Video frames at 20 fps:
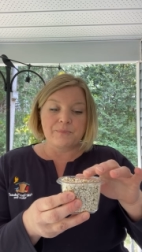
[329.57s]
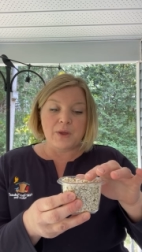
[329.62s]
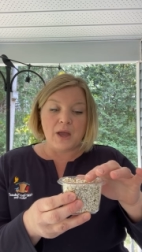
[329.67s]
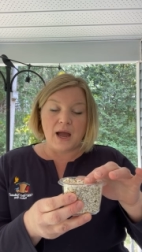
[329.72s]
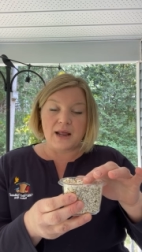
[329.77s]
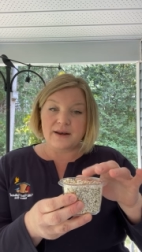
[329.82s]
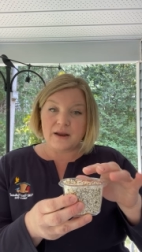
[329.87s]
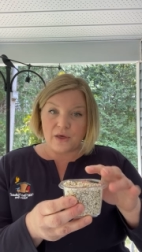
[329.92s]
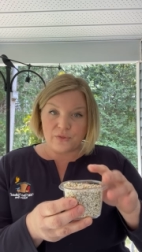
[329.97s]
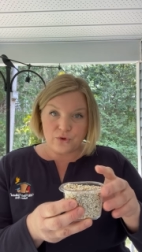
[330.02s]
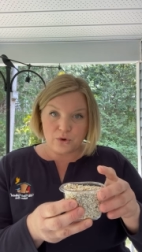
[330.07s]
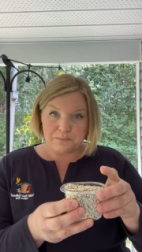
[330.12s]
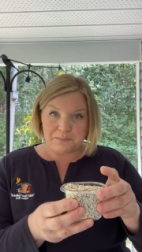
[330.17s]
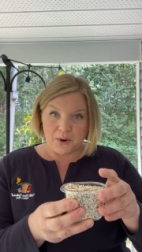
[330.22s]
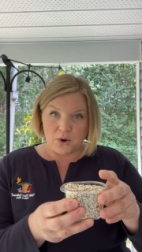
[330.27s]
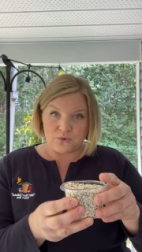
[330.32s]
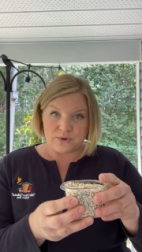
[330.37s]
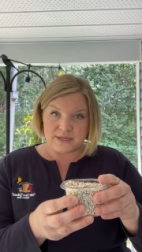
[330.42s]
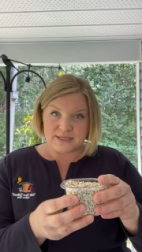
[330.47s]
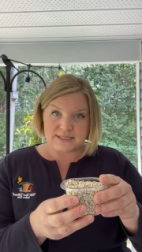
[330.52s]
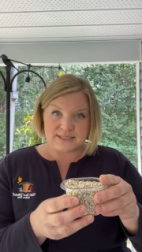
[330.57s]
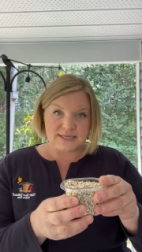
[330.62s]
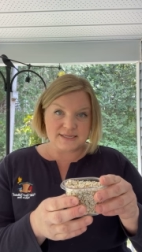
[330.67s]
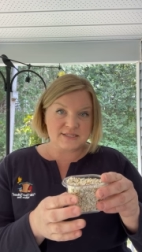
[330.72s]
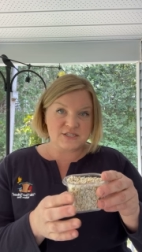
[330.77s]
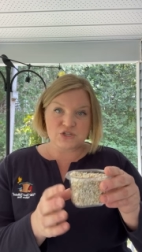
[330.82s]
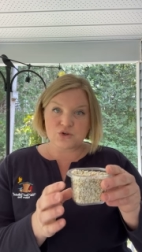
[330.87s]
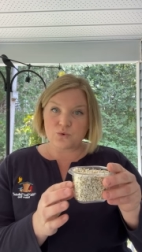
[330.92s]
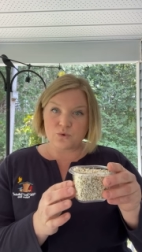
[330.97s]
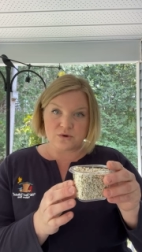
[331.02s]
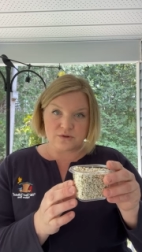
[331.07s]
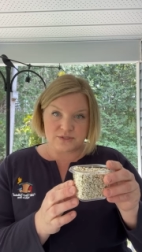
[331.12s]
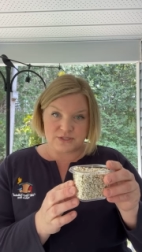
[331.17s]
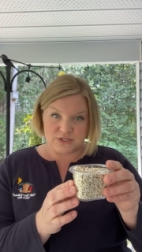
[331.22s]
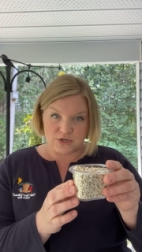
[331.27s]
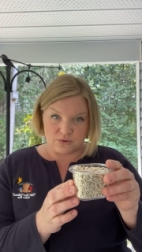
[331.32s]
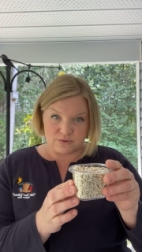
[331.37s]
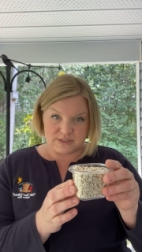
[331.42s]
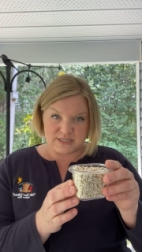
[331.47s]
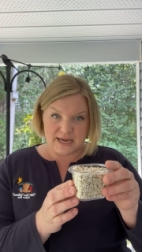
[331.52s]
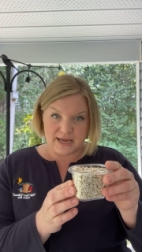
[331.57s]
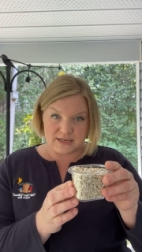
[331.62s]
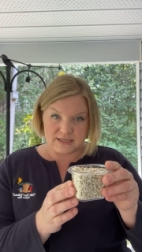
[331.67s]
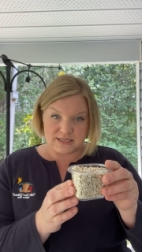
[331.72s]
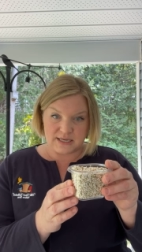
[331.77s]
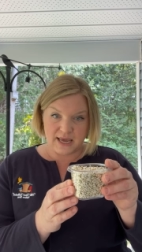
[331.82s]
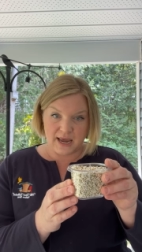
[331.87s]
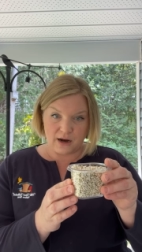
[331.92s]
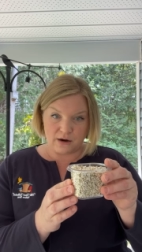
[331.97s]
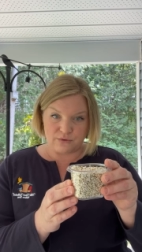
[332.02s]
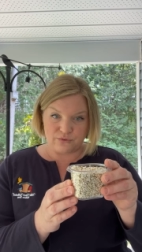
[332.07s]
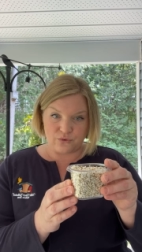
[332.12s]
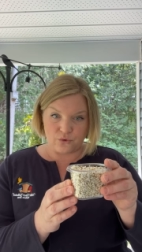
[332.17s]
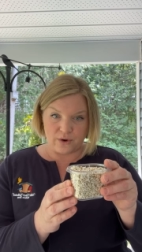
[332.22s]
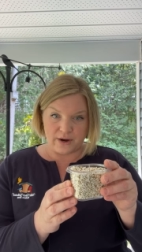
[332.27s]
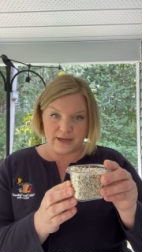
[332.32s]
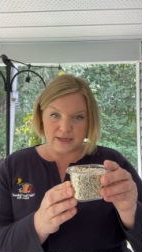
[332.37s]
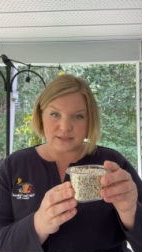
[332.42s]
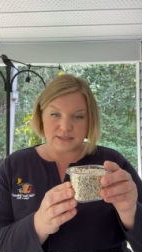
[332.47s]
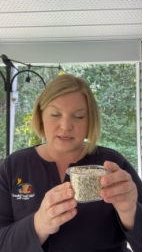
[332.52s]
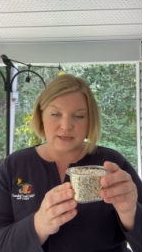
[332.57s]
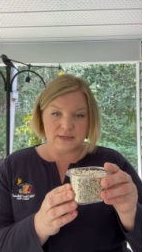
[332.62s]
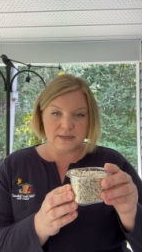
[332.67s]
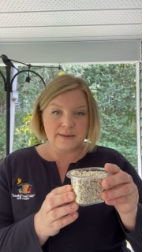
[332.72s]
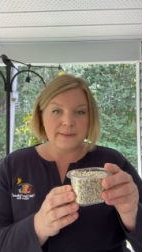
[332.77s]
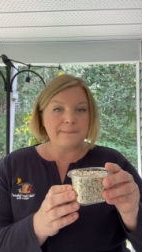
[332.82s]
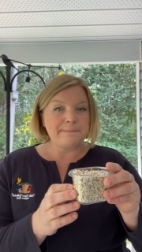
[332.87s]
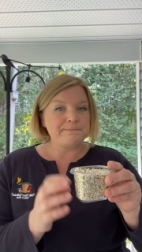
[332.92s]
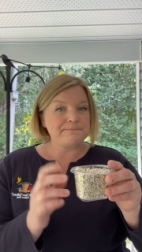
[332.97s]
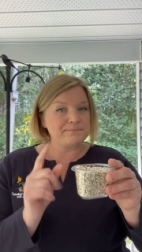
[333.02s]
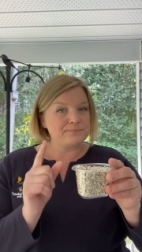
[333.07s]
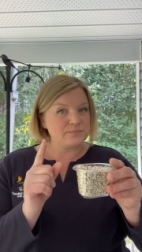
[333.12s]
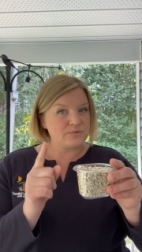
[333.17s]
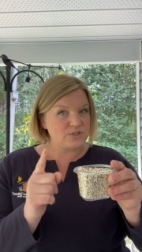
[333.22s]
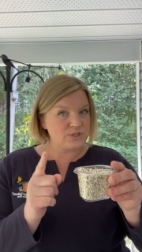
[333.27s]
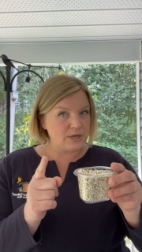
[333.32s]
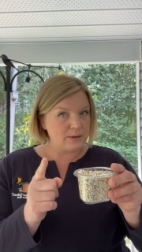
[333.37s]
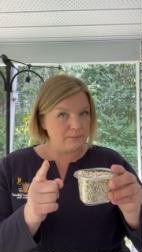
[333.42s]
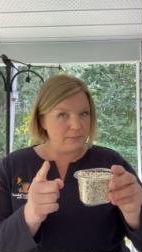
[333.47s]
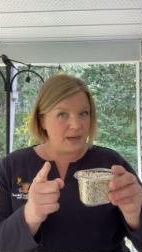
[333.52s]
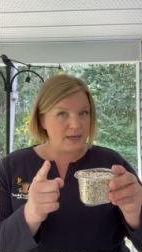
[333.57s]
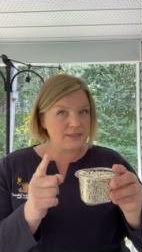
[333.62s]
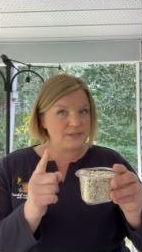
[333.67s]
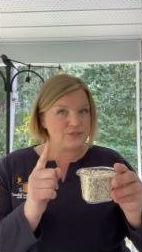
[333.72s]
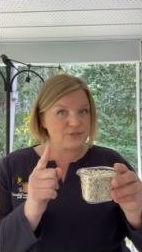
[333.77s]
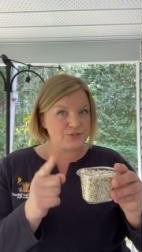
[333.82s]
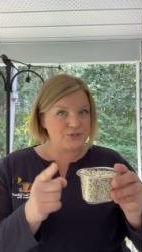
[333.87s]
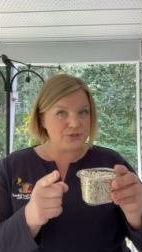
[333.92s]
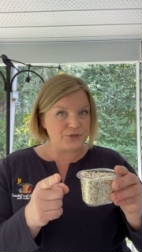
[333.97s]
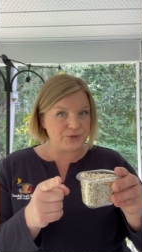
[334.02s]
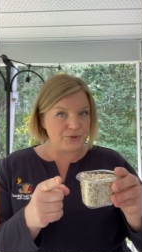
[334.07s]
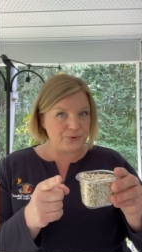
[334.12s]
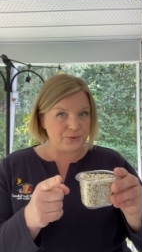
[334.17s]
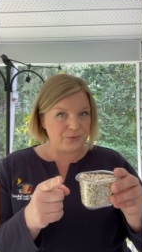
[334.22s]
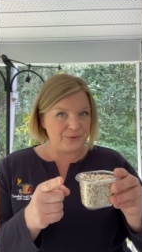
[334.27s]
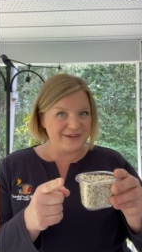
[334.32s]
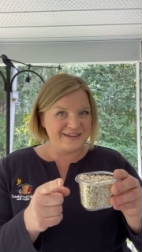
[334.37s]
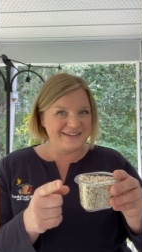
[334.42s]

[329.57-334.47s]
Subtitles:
Another bonus is squirrels don't tend to care for it. Chipmunks do.